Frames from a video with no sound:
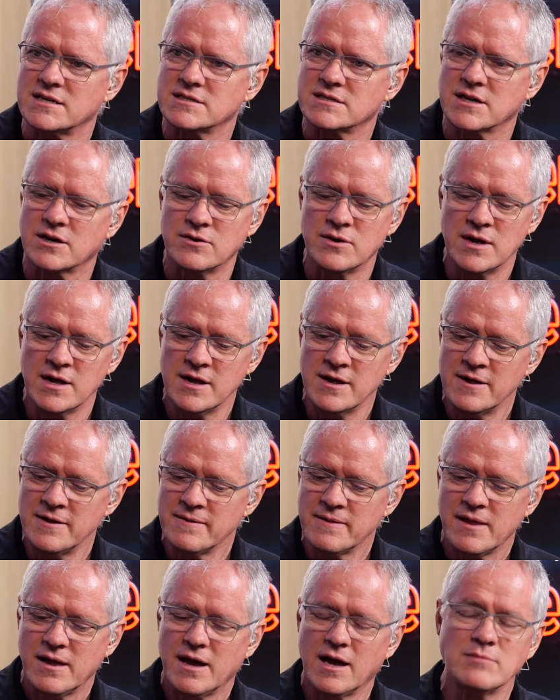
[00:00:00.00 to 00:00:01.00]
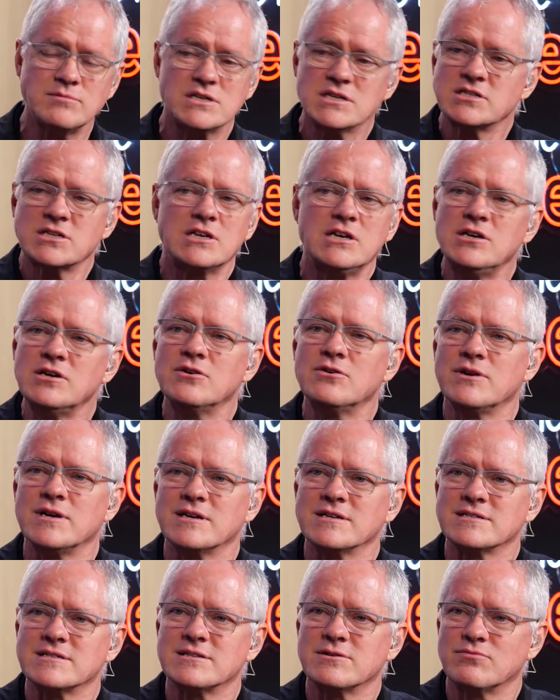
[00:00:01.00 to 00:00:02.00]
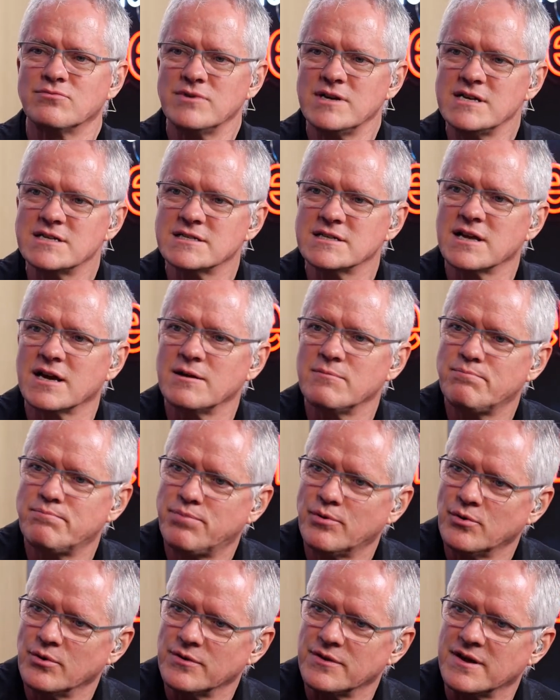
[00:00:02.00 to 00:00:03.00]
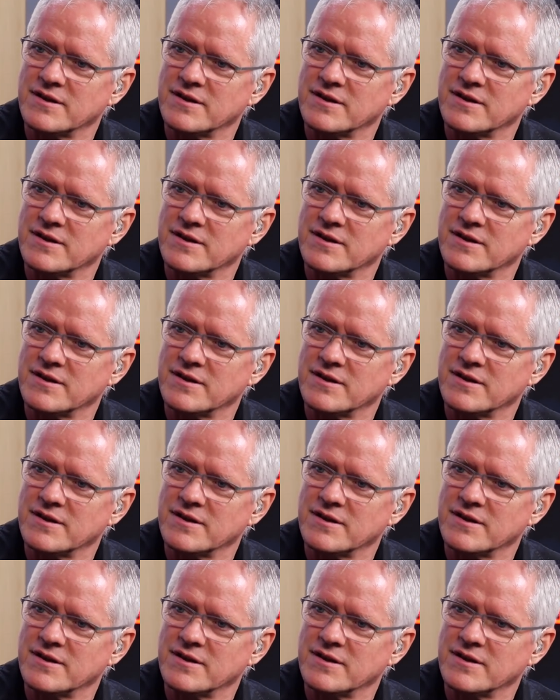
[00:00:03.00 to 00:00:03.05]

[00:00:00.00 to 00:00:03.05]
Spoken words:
So I'm just curious. The reason I bought this.